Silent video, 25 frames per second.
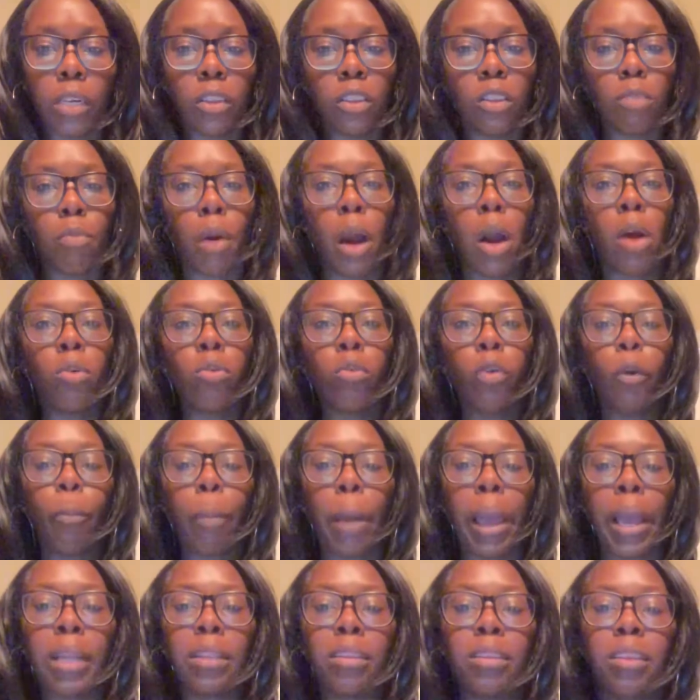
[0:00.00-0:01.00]
a small
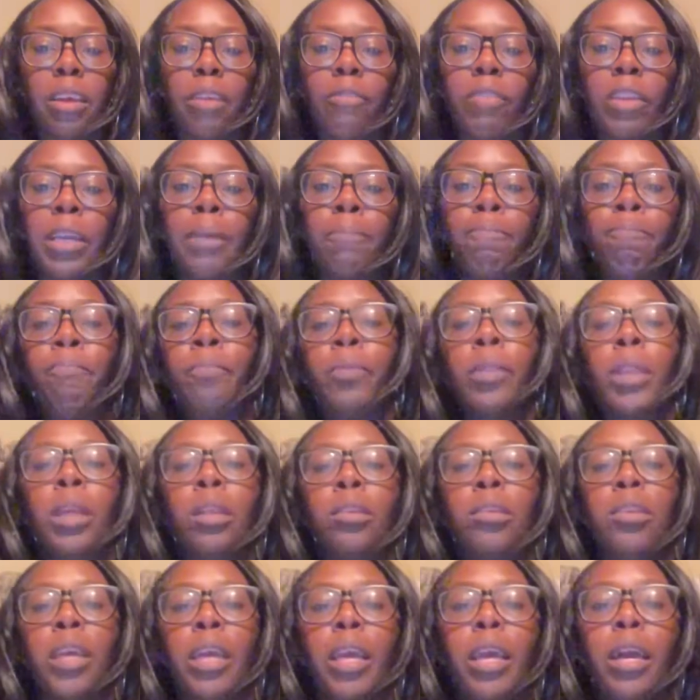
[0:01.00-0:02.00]
group activity
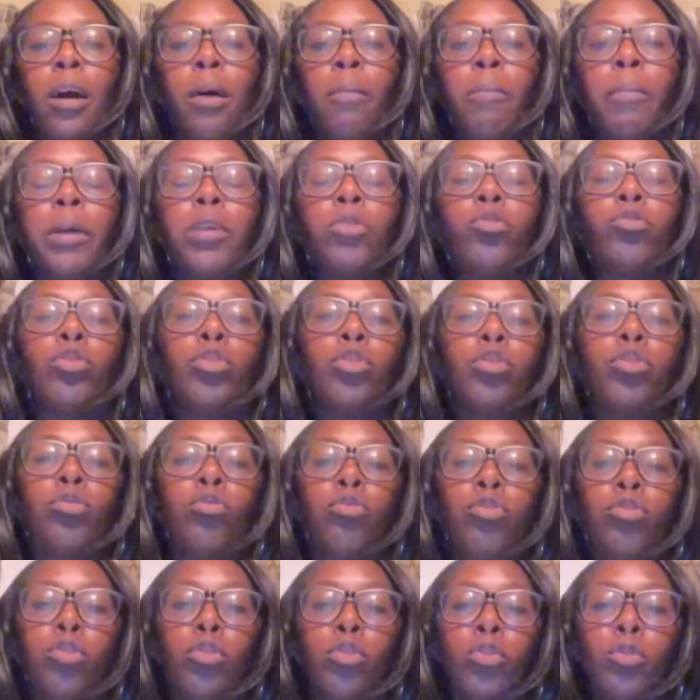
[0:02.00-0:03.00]
to help
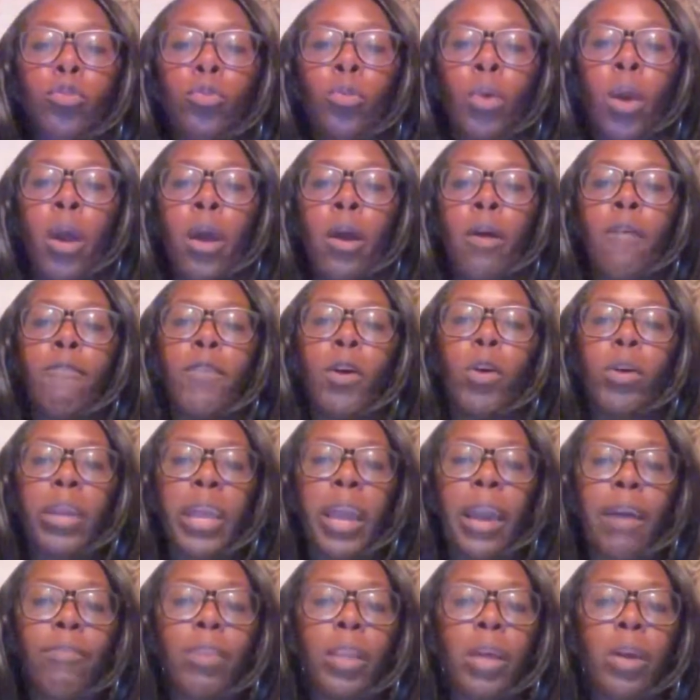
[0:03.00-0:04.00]
introduce new
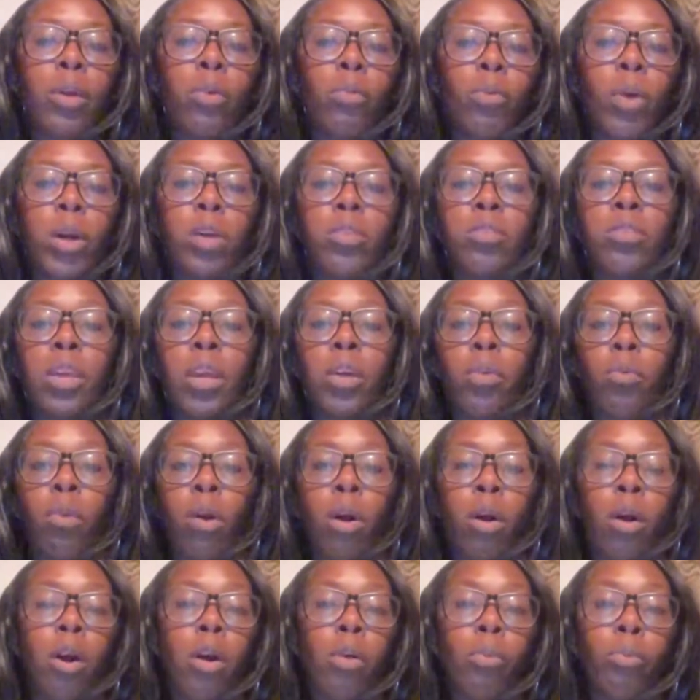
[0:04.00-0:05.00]
vocabulary words and
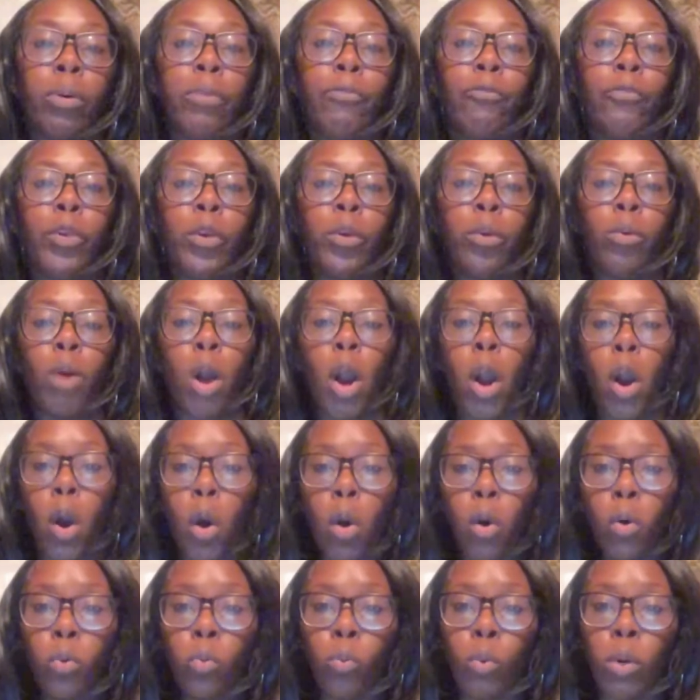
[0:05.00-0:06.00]
or review
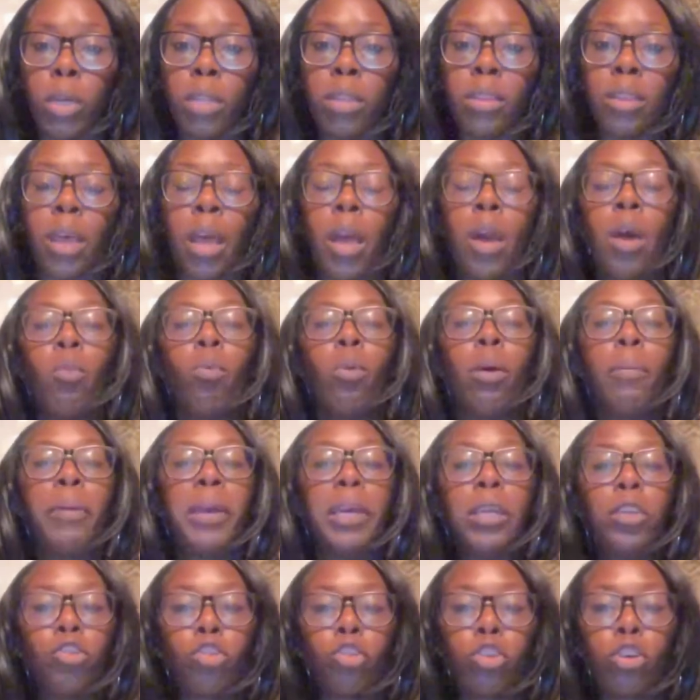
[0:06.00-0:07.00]
old ones would
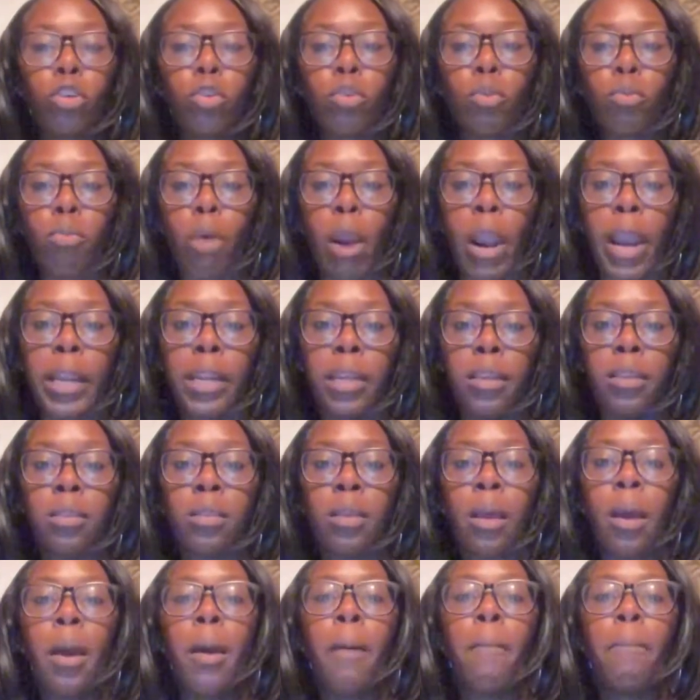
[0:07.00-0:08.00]
be journal
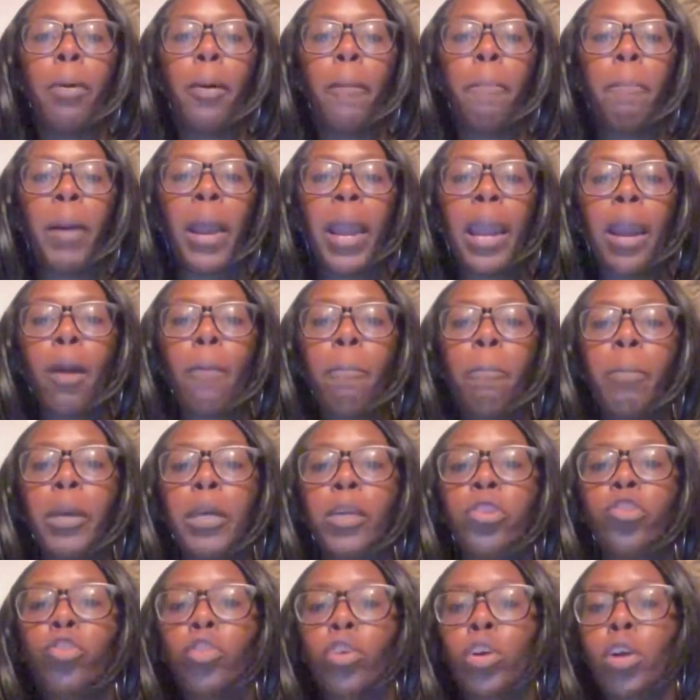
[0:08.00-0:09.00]
writings. Prepare
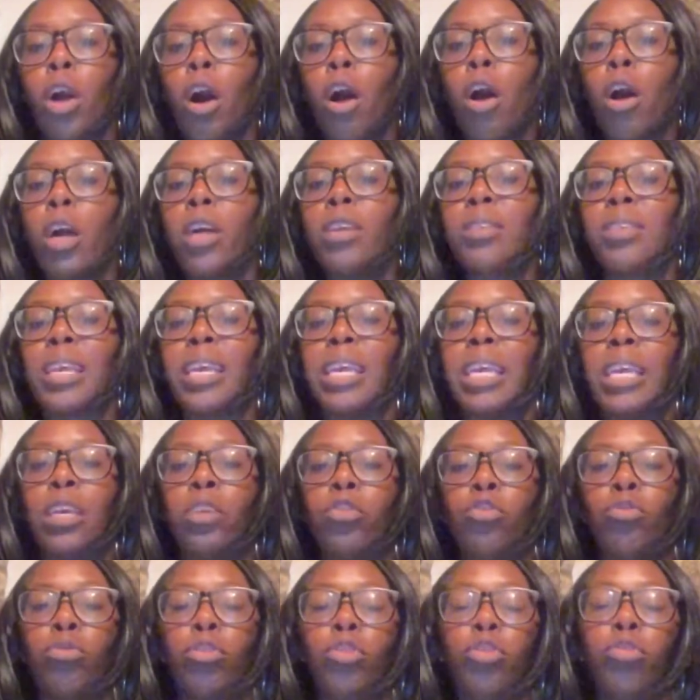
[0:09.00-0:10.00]
picture cards and
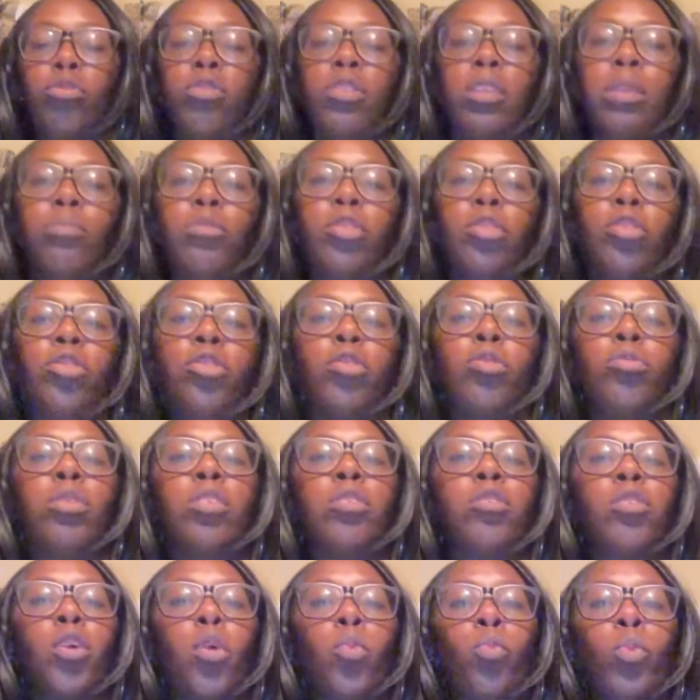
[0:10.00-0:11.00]
introduce them to
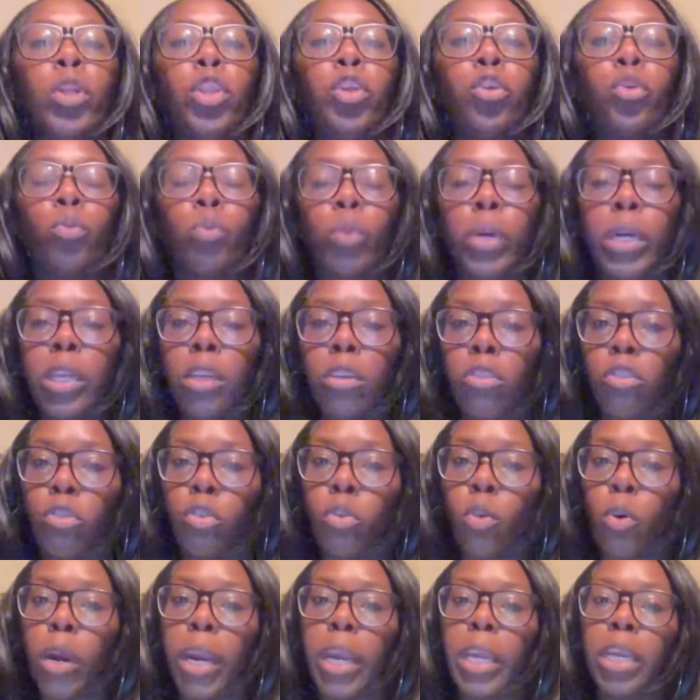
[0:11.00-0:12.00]
students. So when you read a
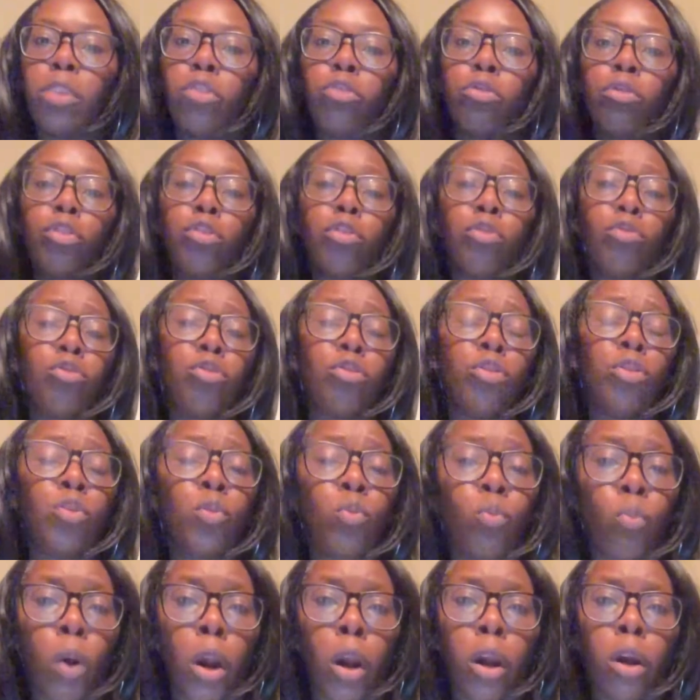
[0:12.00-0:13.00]
story, introduce new
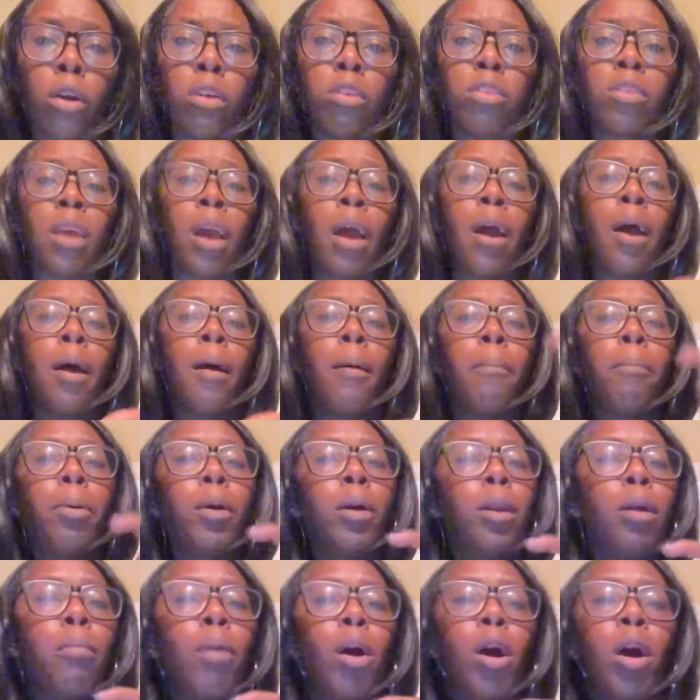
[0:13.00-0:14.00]
words,
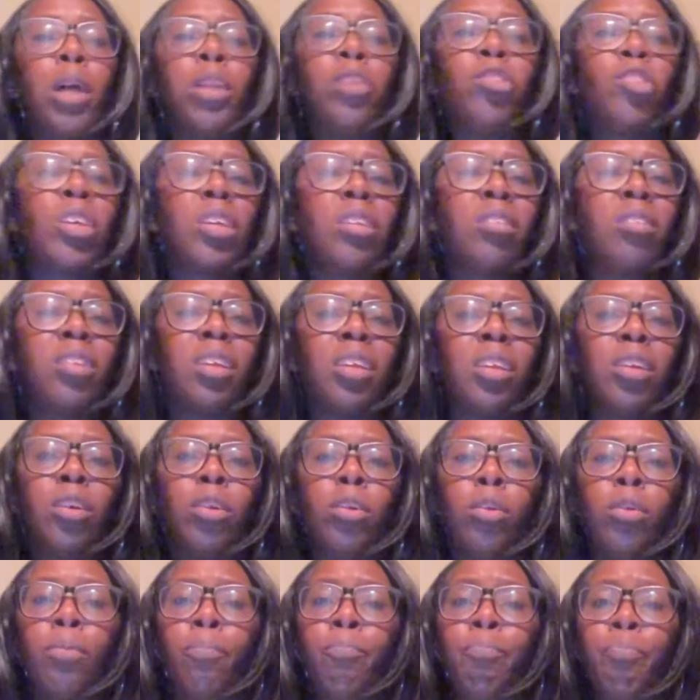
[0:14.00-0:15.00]
put them on just a
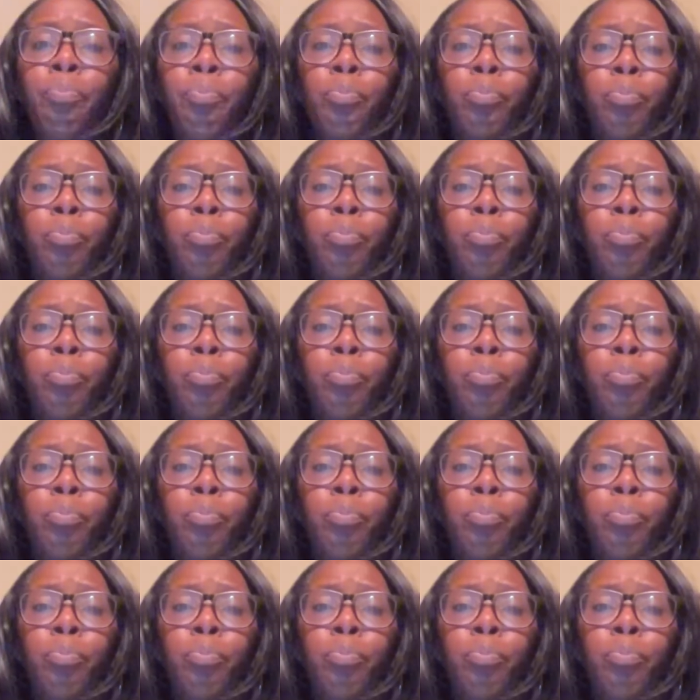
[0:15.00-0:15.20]
little,